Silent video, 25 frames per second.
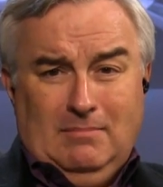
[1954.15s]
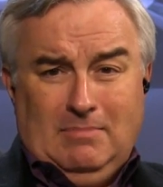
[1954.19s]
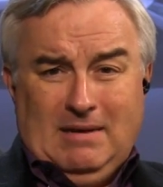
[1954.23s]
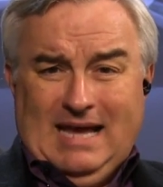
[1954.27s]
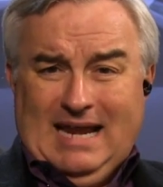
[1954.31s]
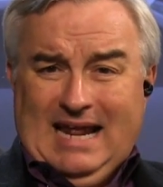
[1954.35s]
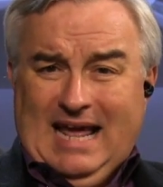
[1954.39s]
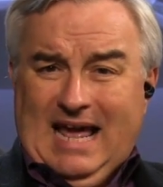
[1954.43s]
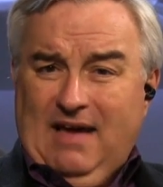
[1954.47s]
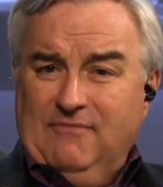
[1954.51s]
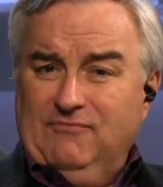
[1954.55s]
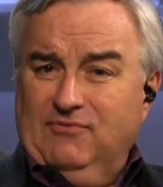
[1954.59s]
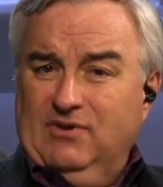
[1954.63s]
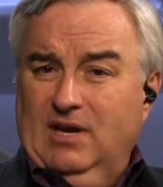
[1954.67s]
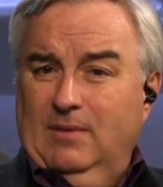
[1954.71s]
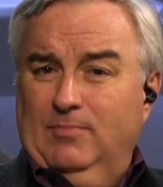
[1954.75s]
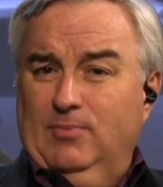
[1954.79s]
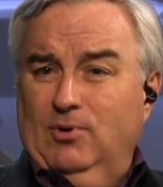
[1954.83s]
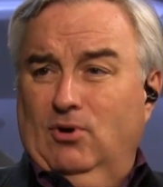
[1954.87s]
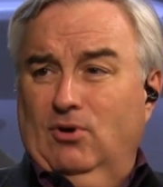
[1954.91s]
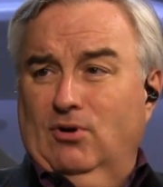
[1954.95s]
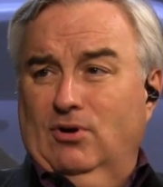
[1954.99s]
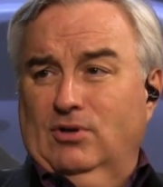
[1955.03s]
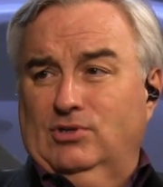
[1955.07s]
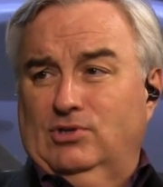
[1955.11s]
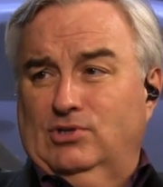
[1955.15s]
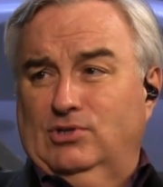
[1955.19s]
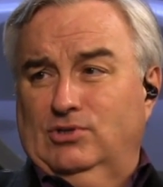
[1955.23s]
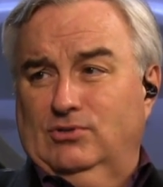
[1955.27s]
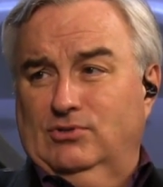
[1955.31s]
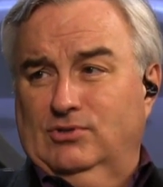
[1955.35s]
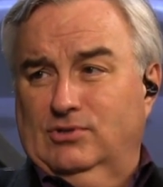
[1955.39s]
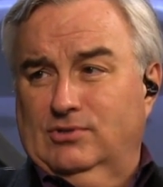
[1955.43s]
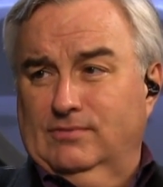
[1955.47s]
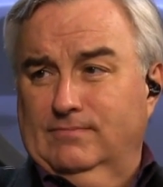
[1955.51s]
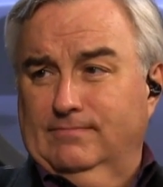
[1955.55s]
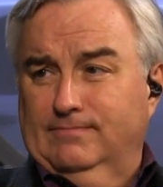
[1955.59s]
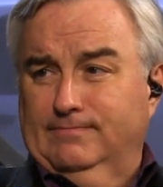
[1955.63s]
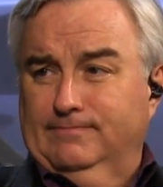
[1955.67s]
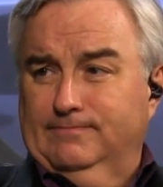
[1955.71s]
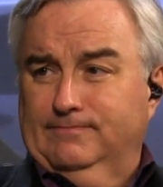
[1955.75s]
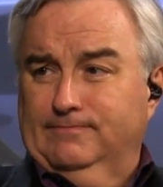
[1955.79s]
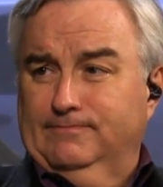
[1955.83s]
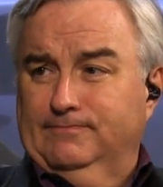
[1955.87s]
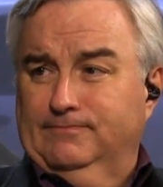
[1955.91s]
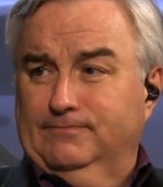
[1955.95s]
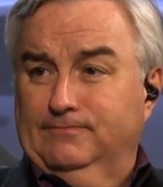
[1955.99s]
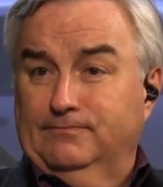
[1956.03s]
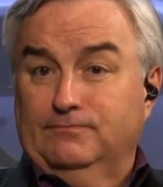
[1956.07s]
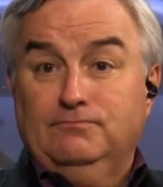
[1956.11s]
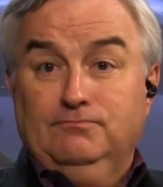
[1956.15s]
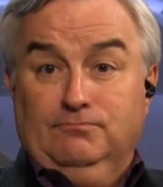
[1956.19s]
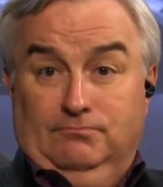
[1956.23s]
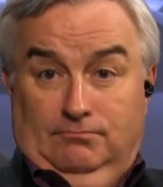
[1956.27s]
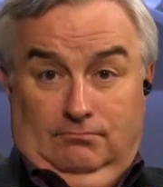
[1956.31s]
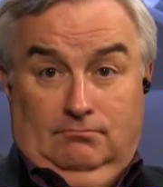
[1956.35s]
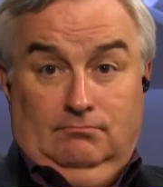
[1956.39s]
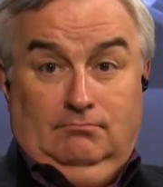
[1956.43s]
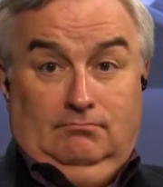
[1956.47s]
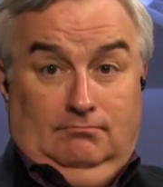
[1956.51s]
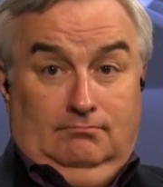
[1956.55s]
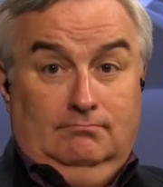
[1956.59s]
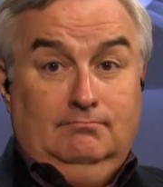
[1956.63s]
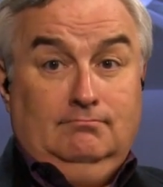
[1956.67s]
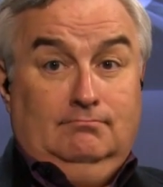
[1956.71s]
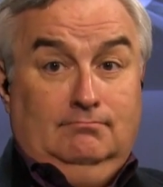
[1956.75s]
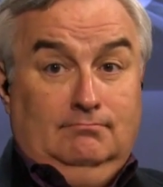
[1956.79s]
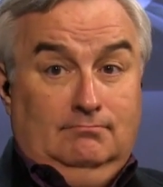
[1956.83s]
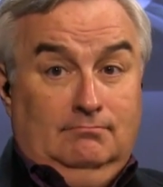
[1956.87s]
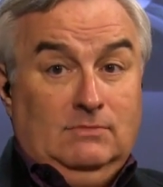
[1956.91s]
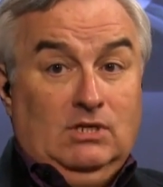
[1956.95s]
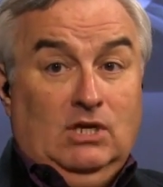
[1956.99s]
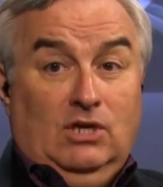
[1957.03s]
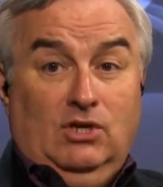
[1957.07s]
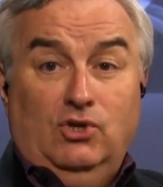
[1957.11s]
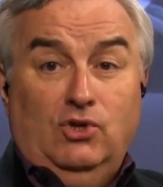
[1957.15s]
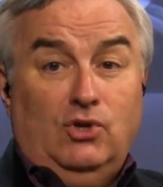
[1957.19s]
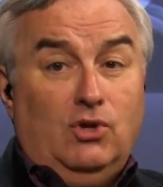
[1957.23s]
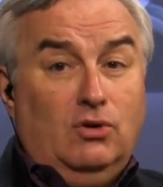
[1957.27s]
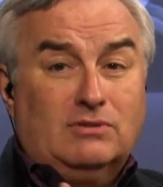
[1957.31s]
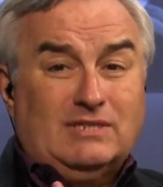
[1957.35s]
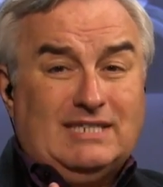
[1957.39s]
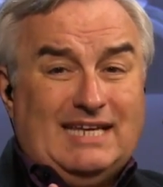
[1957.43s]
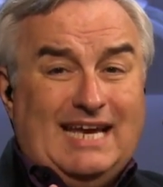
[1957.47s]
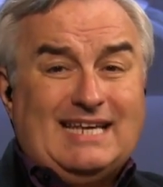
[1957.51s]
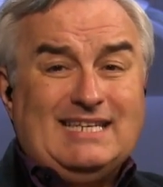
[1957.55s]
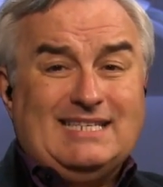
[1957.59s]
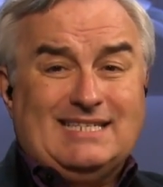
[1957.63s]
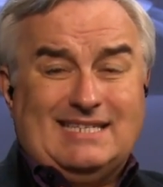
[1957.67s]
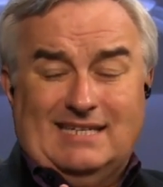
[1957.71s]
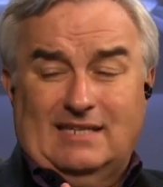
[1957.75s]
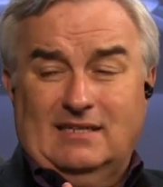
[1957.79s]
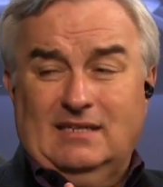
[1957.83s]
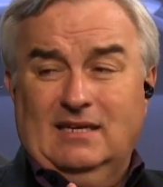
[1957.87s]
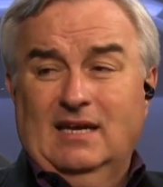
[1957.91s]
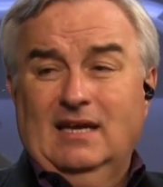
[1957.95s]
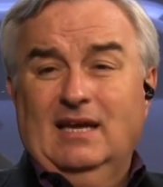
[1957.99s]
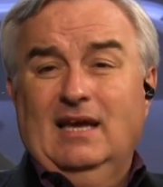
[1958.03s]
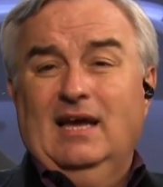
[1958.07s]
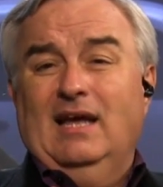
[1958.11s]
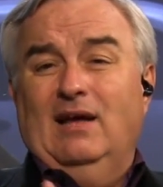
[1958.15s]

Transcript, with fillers: About, about half a cup of orange juice. Oh. You don't taste it.